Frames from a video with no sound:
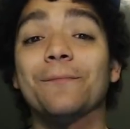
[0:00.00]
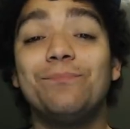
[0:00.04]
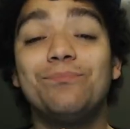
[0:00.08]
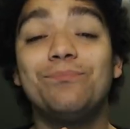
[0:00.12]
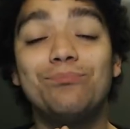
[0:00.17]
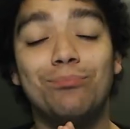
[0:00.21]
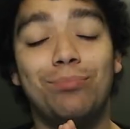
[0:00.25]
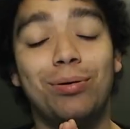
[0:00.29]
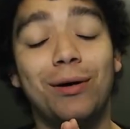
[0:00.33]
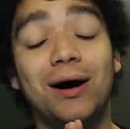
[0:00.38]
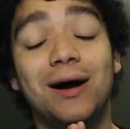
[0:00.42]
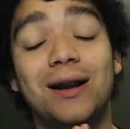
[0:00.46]

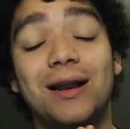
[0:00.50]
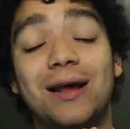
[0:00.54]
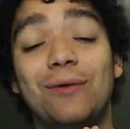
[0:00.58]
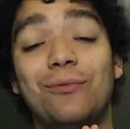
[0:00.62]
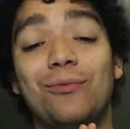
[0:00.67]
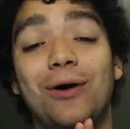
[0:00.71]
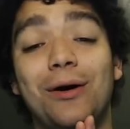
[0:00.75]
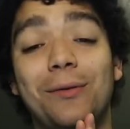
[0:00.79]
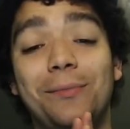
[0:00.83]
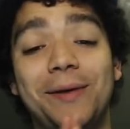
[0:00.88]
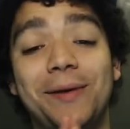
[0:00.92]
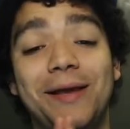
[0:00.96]
but it
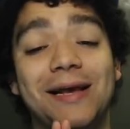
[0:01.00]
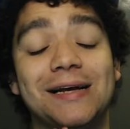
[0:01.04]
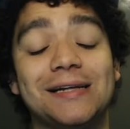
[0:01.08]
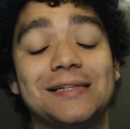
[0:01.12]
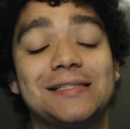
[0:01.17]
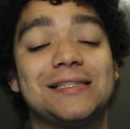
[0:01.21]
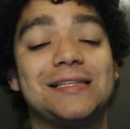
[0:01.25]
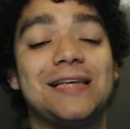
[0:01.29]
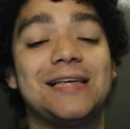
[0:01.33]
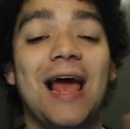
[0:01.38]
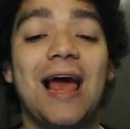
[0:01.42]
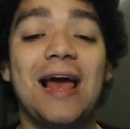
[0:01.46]
will be
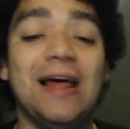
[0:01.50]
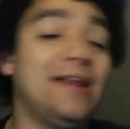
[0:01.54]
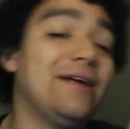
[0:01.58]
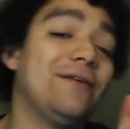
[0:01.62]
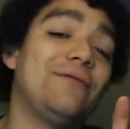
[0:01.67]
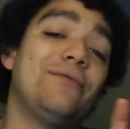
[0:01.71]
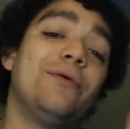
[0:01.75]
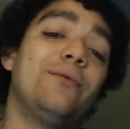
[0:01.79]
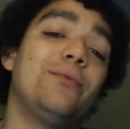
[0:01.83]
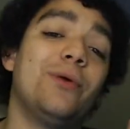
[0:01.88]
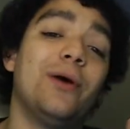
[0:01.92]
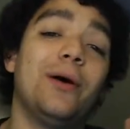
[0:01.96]
insane, and
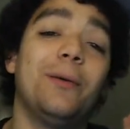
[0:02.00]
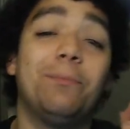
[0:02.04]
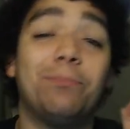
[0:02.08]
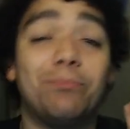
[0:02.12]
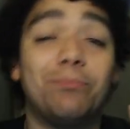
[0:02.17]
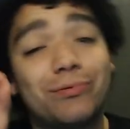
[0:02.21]
we will